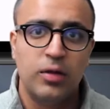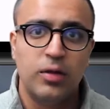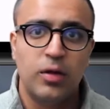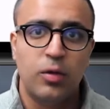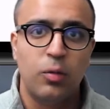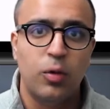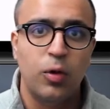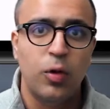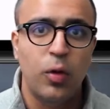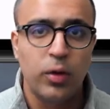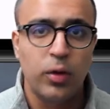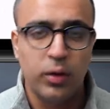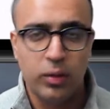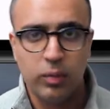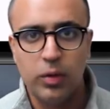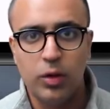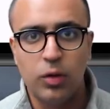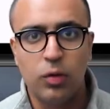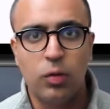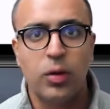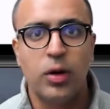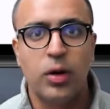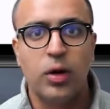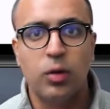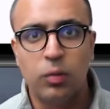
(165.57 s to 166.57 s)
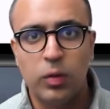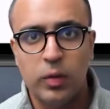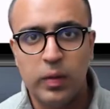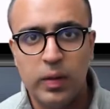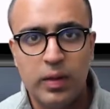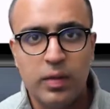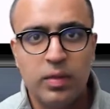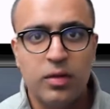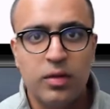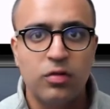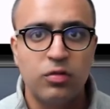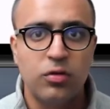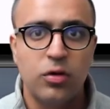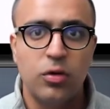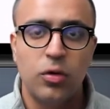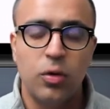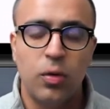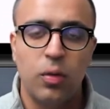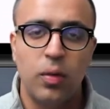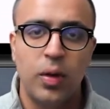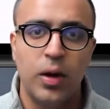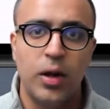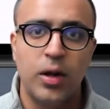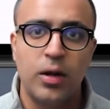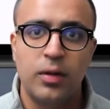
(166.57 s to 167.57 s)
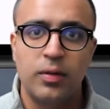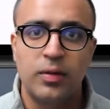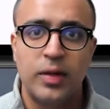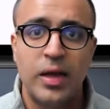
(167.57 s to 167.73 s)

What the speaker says: that we're going to be coding within this tutorial,